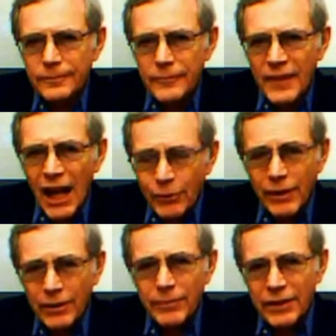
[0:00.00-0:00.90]
I would
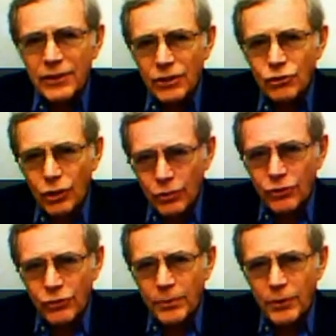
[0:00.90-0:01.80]
recommend
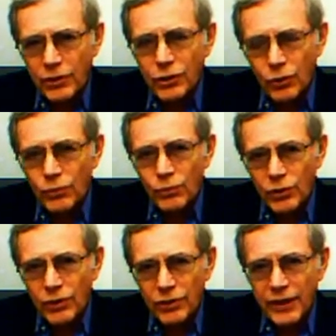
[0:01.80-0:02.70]
Jones's book, The Known
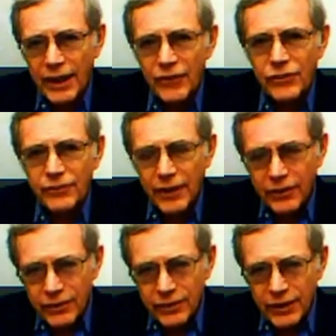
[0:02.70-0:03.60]
World, as a very
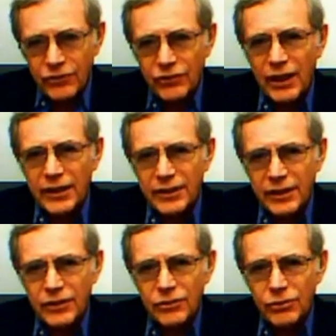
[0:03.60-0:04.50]
good insight
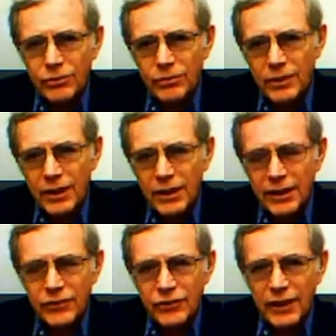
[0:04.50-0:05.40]
into
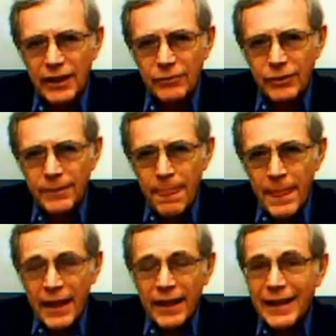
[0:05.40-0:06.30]
slavery.
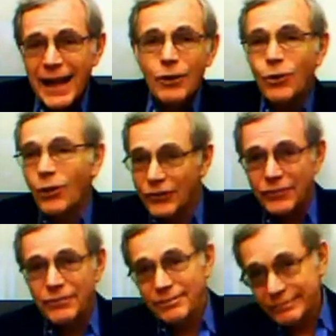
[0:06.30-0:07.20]
Now, of
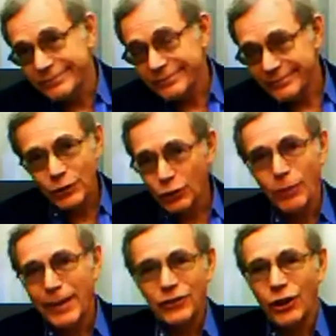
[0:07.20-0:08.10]
course, you can go
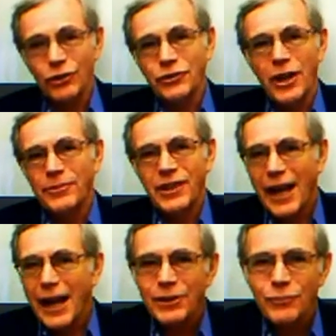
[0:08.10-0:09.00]
back to Uncle Tom's
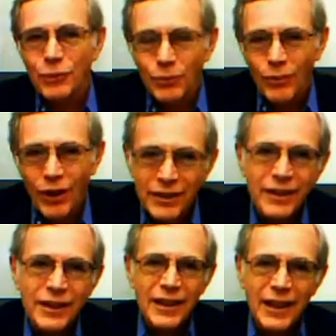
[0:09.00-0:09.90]
Cabin if you want,
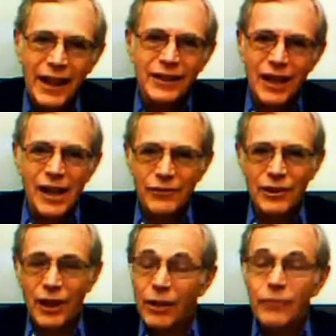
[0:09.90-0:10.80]
a
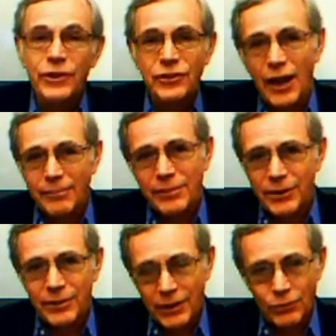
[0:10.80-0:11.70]
novel of the time
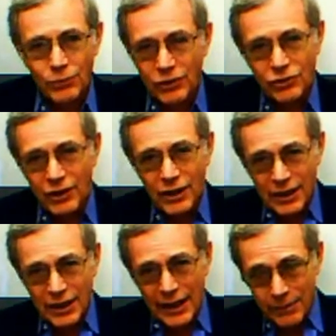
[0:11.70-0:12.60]
period, which
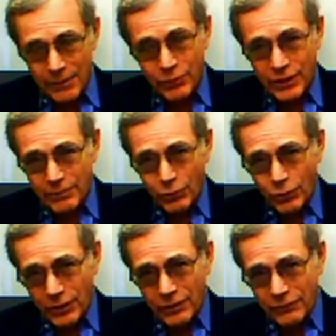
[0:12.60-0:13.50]
had a pretty
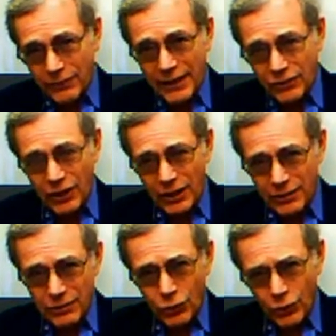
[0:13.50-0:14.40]
important effect
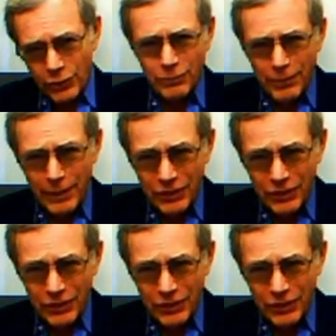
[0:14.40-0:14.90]
on Northern public